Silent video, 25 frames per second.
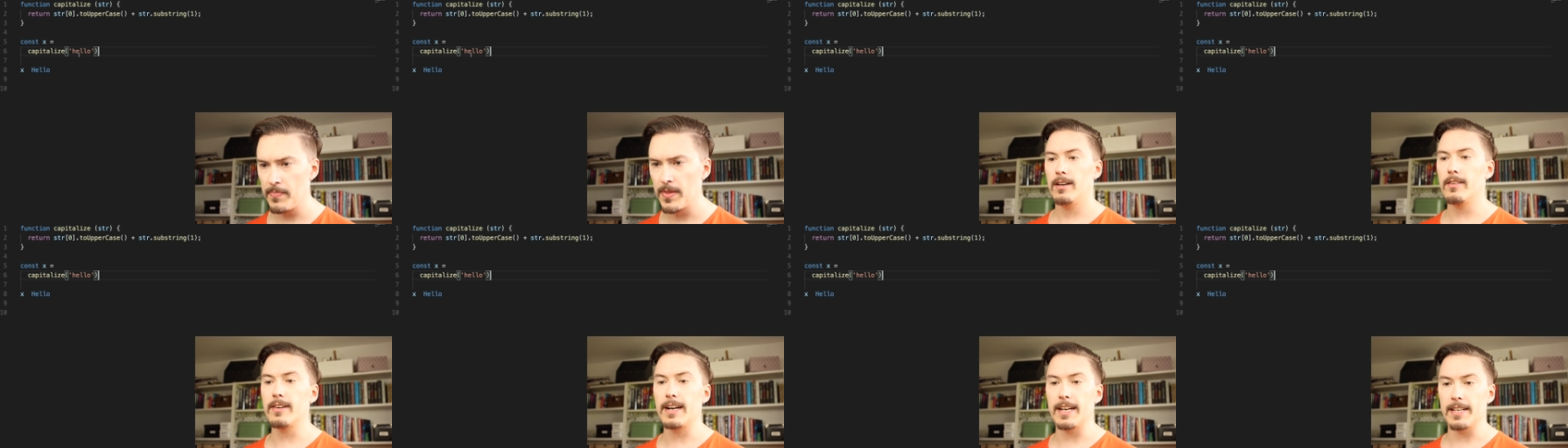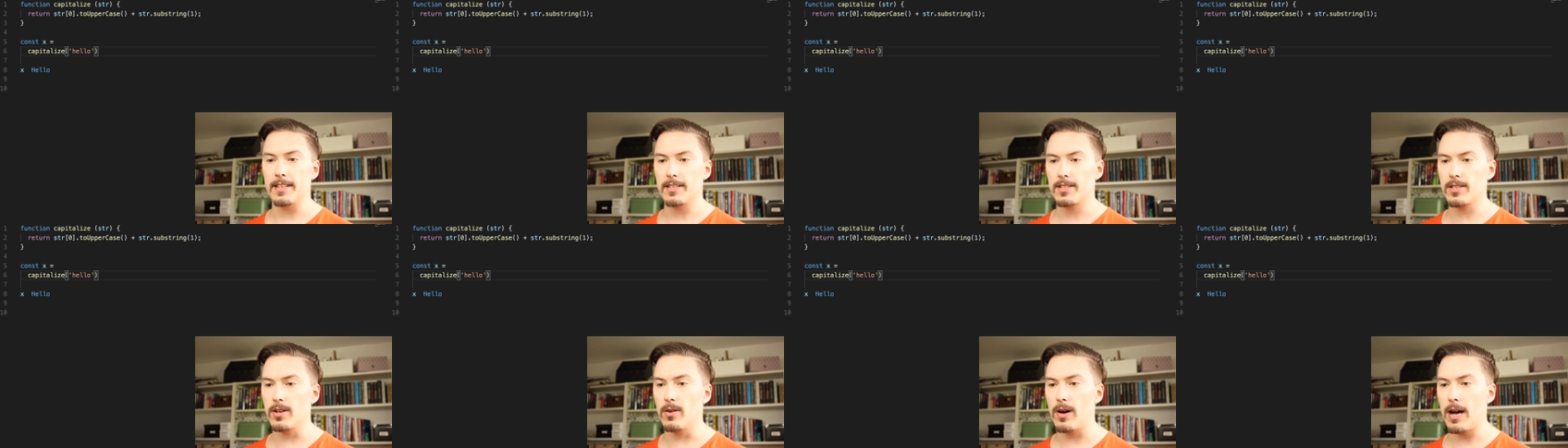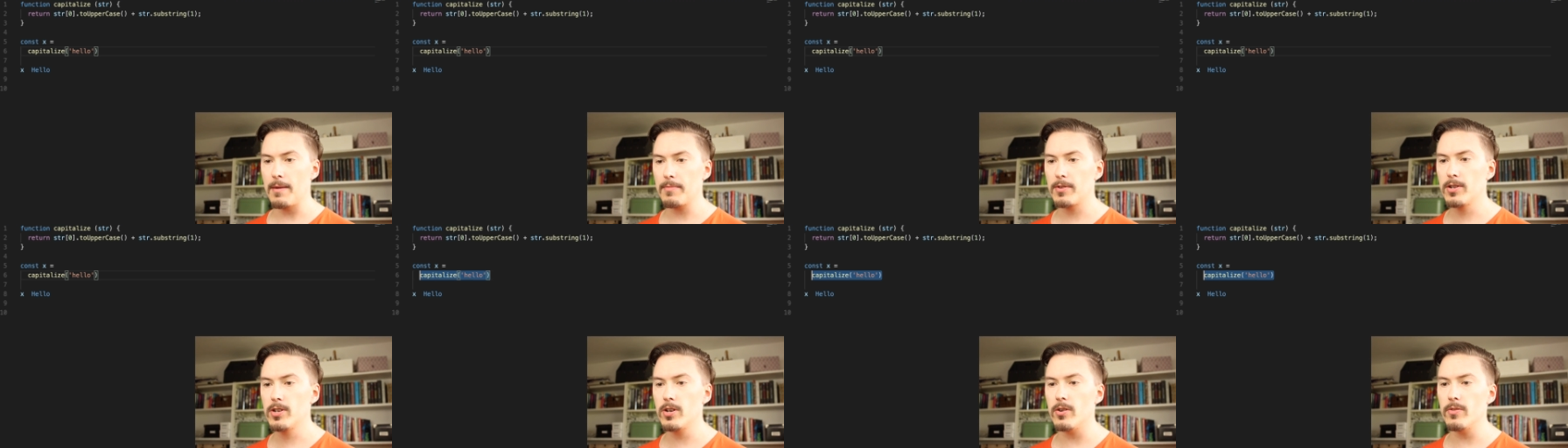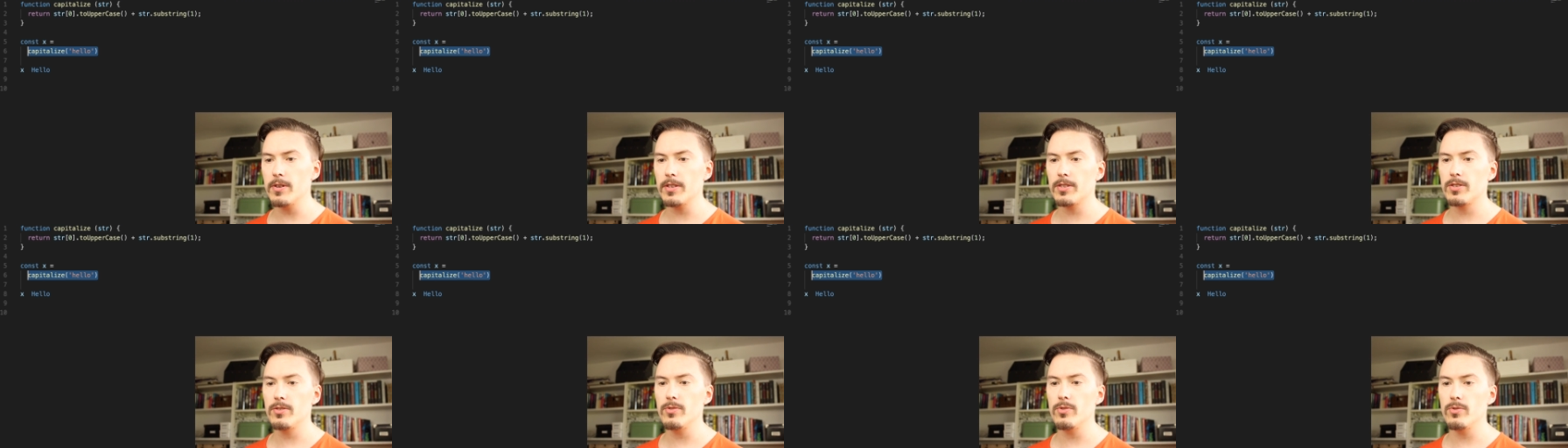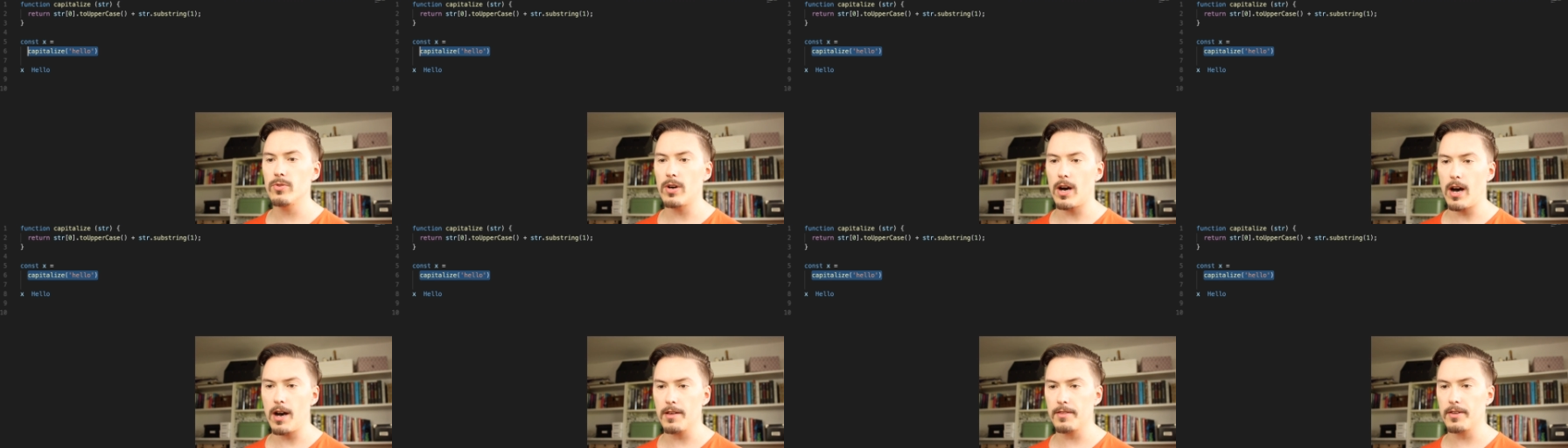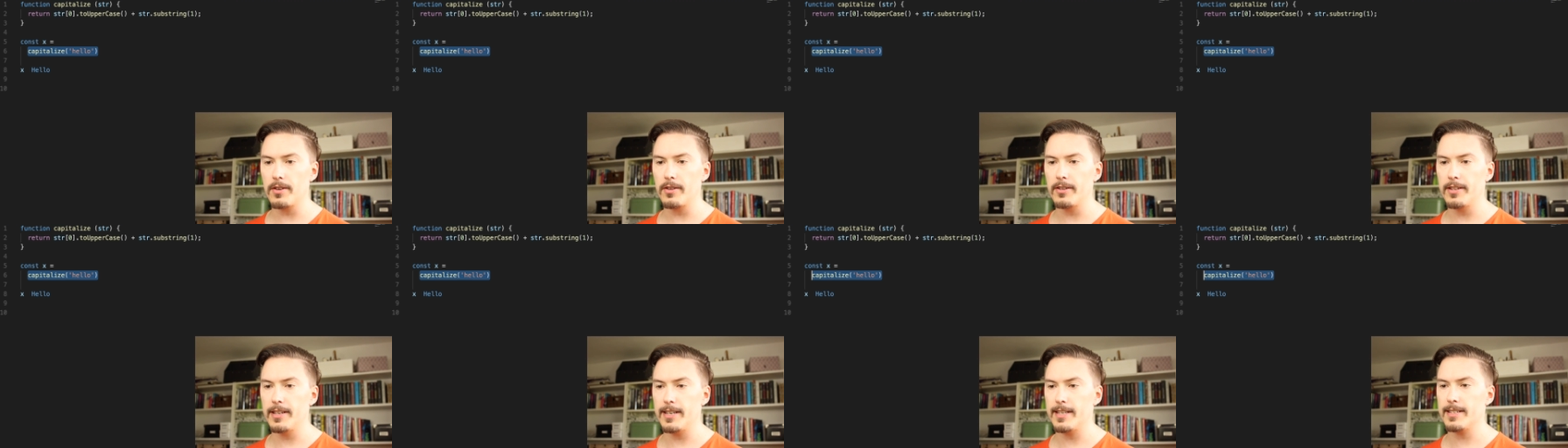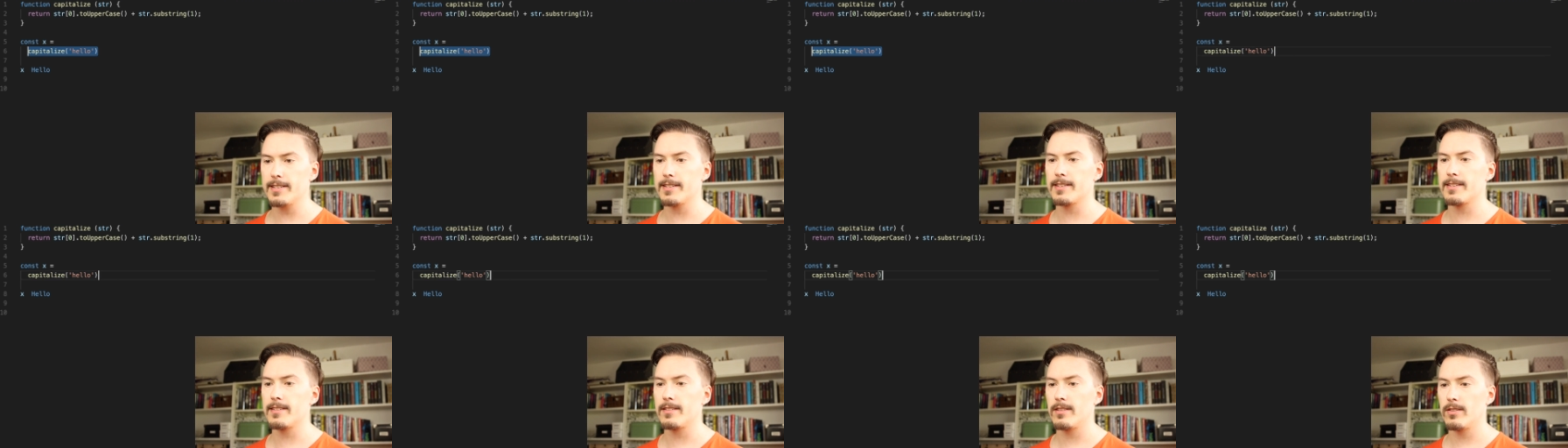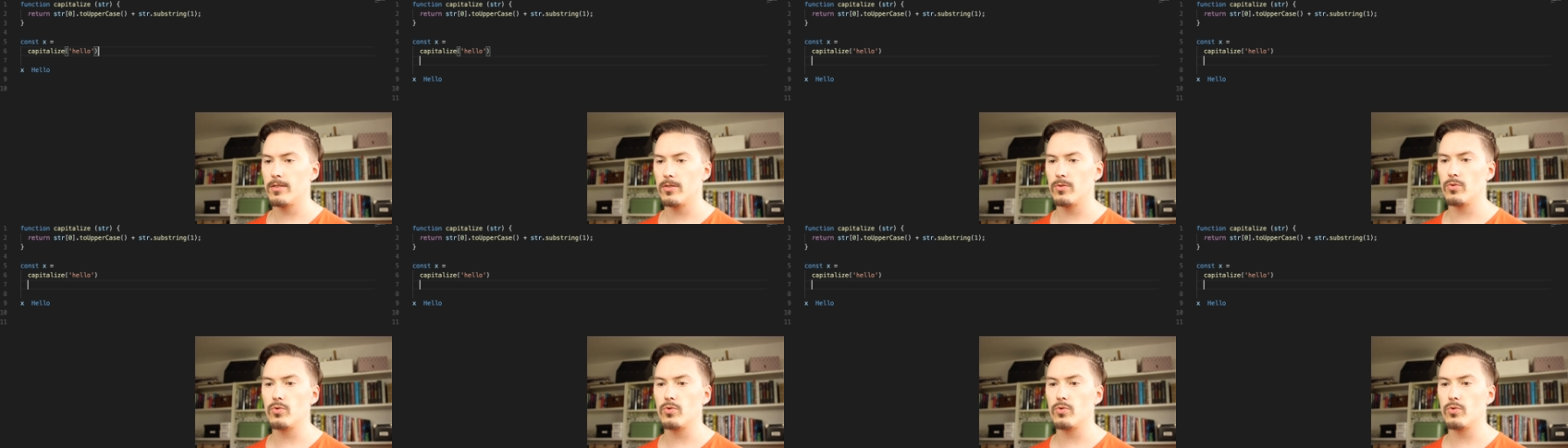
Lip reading: Alright, so I'm going to, under this,